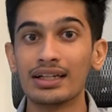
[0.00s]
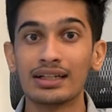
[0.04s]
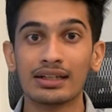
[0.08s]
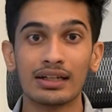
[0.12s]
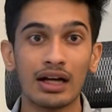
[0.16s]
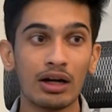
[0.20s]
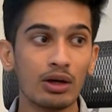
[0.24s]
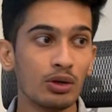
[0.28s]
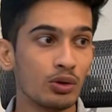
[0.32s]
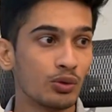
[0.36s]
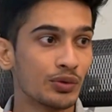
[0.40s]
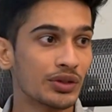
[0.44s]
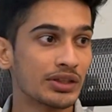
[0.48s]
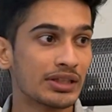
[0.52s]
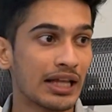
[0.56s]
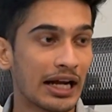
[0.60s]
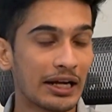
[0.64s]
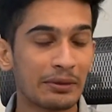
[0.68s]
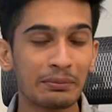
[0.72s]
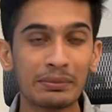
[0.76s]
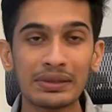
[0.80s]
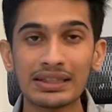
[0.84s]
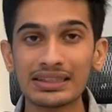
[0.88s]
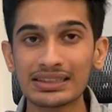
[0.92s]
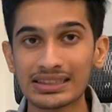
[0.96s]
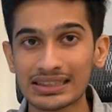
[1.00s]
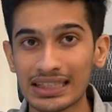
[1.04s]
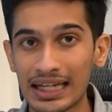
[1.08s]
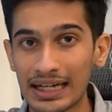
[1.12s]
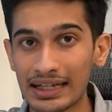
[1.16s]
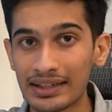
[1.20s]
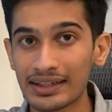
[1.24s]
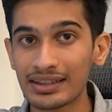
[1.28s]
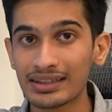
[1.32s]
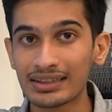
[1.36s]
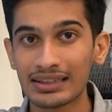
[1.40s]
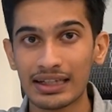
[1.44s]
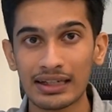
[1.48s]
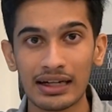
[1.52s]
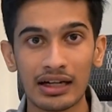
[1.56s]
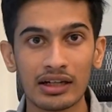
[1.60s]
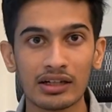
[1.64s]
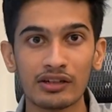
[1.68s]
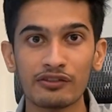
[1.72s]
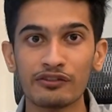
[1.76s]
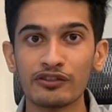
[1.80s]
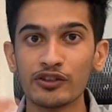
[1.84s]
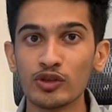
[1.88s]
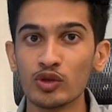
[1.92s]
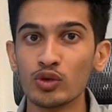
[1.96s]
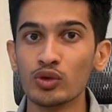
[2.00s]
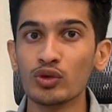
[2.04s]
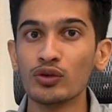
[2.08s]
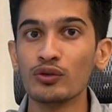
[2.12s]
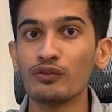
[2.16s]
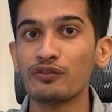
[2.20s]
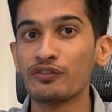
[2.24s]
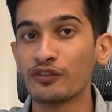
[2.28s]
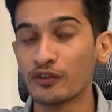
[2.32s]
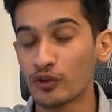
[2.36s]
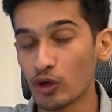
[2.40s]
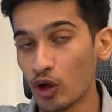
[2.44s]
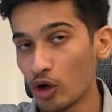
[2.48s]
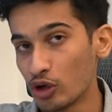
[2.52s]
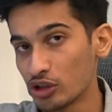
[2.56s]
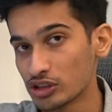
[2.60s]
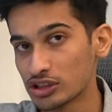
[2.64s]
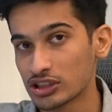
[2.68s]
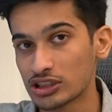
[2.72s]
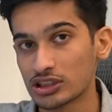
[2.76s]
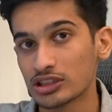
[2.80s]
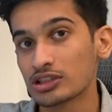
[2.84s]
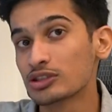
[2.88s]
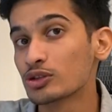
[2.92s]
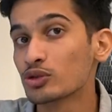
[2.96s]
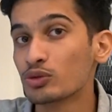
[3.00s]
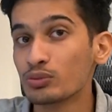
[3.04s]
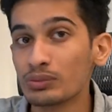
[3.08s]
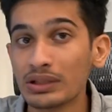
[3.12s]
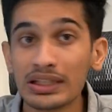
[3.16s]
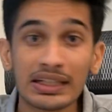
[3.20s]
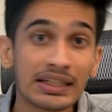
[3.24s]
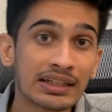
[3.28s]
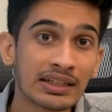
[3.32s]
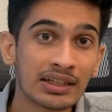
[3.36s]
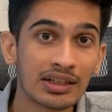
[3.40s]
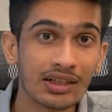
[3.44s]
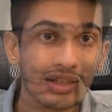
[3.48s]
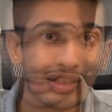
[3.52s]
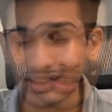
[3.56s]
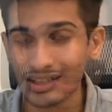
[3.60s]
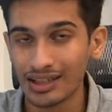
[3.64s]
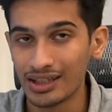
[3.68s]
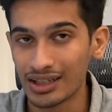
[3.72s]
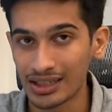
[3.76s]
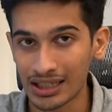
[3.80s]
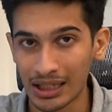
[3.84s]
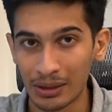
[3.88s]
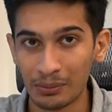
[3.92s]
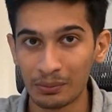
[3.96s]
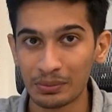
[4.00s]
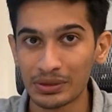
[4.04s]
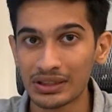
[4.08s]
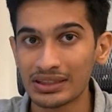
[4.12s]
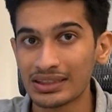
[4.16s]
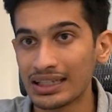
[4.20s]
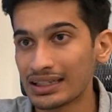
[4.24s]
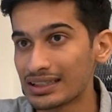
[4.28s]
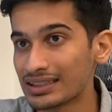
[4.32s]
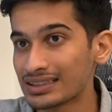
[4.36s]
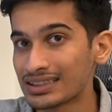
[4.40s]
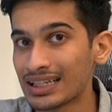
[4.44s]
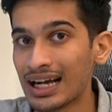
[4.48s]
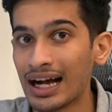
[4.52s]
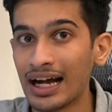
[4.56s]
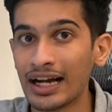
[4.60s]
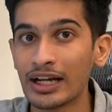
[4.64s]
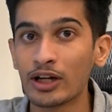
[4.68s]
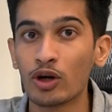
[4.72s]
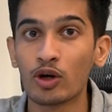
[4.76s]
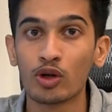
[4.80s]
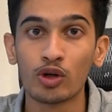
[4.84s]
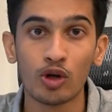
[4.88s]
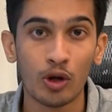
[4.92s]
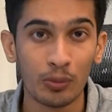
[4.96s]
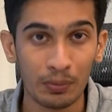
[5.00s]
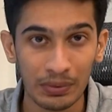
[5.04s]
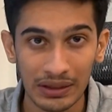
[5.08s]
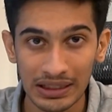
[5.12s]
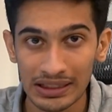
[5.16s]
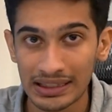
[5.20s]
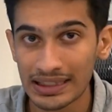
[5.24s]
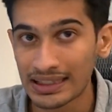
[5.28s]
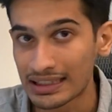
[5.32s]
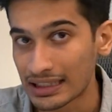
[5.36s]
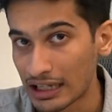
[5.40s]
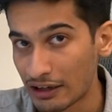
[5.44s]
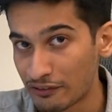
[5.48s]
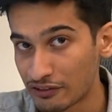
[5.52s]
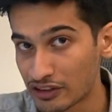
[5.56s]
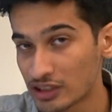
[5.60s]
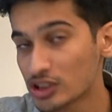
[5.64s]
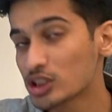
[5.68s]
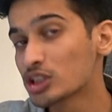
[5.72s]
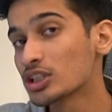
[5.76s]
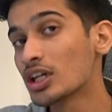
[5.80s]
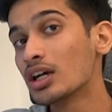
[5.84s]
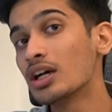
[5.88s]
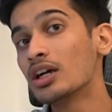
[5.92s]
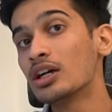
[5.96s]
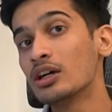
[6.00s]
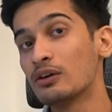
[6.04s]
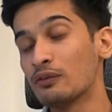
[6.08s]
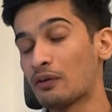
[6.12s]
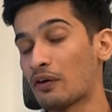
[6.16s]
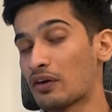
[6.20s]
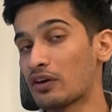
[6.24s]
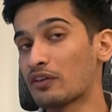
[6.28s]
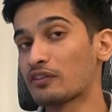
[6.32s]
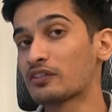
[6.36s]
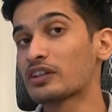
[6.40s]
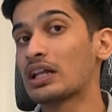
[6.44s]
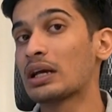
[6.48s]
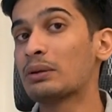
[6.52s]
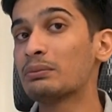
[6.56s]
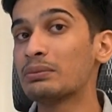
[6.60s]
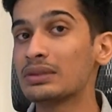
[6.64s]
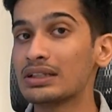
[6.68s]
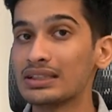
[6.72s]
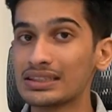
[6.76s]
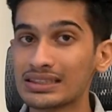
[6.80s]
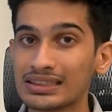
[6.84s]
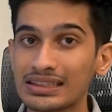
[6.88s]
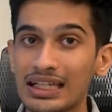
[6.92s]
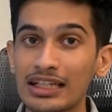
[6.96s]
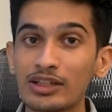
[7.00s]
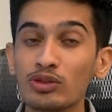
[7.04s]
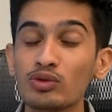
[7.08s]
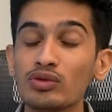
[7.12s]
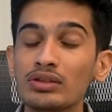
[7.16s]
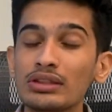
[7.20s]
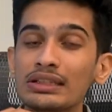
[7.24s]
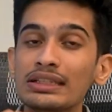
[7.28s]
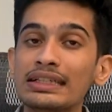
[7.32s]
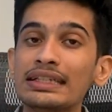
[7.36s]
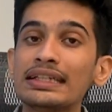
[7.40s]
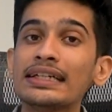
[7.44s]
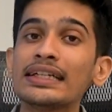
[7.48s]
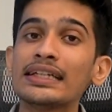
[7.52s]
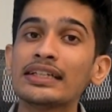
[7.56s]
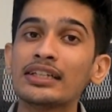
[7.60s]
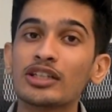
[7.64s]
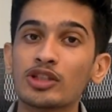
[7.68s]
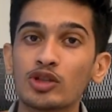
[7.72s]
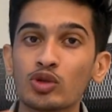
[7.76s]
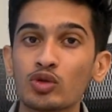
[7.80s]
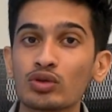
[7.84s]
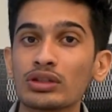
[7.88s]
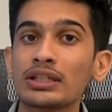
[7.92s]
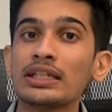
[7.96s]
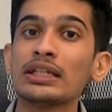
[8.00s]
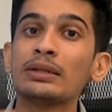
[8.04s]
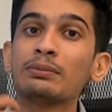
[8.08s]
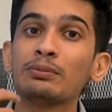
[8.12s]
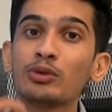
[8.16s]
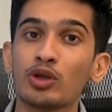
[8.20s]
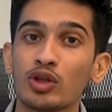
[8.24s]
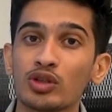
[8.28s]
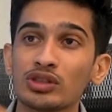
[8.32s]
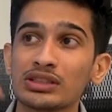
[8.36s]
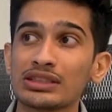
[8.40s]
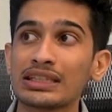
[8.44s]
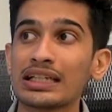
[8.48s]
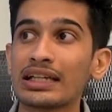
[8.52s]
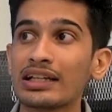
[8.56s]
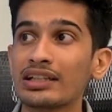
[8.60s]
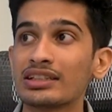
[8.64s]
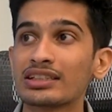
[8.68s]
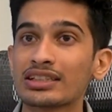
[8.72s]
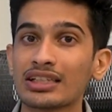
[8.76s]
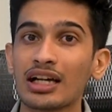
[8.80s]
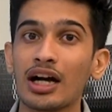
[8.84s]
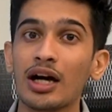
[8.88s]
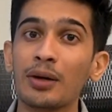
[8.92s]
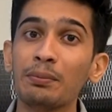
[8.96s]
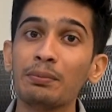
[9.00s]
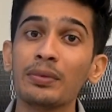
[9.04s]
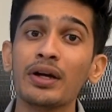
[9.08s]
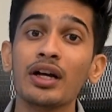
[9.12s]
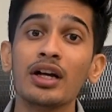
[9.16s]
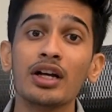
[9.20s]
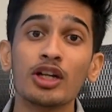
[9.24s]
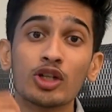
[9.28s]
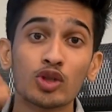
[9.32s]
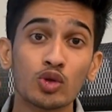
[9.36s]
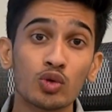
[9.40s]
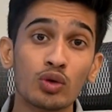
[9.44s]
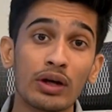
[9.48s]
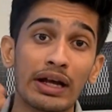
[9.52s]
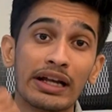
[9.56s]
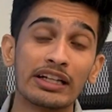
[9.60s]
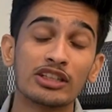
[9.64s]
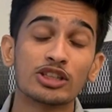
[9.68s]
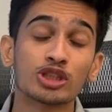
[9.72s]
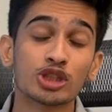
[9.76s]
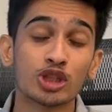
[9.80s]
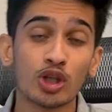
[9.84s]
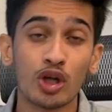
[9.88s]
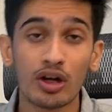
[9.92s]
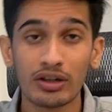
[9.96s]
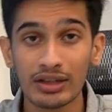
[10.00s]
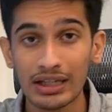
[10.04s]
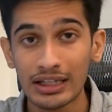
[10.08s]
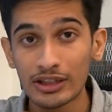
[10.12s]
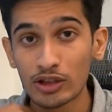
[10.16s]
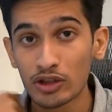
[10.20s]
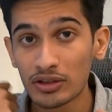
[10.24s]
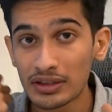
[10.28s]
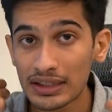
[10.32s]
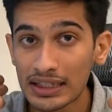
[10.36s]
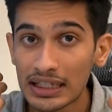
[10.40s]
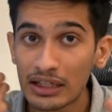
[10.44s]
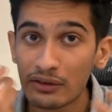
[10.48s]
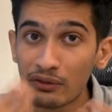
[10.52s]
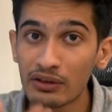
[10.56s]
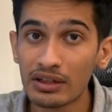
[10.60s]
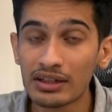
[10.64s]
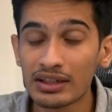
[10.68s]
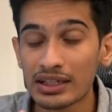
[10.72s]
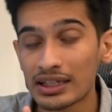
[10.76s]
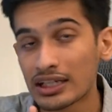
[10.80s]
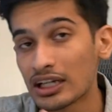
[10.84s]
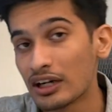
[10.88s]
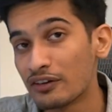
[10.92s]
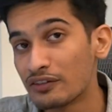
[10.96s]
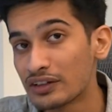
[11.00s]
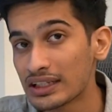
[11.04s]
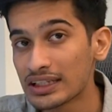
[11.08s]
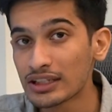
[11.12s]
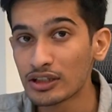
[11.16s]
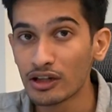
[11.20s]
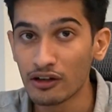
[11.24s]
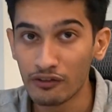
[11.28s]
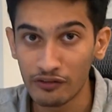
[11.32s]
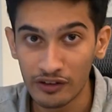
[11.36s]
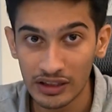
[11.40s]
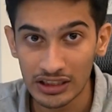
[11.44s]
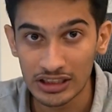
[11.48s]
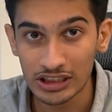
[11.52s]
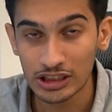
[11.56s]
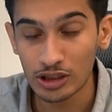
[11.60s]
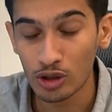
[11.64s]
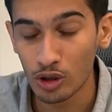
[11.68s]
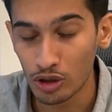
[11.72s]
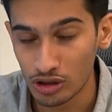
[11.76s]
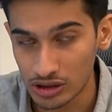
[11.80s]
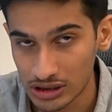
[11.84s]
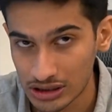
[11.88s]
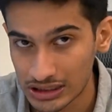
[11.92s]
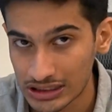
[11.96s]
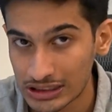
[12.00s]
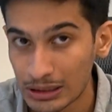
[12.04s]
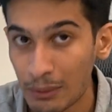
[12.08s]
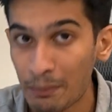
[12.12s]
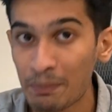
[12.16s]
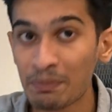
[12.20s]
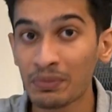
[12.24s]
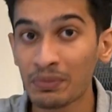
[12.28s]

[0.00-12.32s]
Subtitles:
Now, with that being said, there are a few flaws to being a company that is high on operating leverage. One of them is that you need to keep your sales up to ensure that you're even recovering your fixed costs.